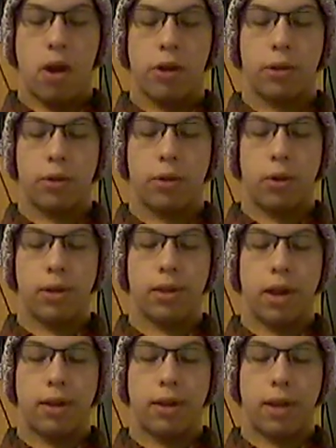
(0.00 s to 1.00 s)
Source
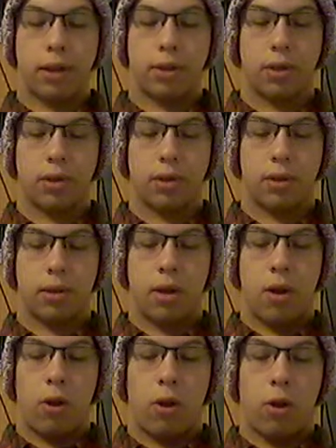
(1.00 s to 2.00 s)
citations.
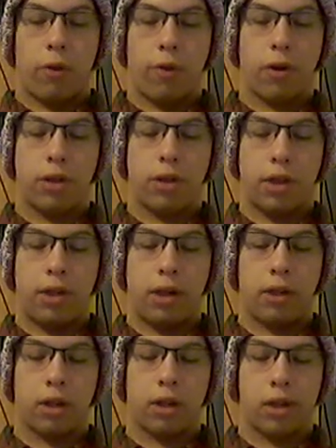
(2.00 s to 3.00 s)
Look for a
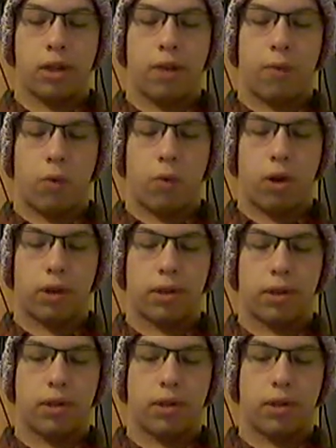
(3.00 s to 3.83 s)
detailed list of works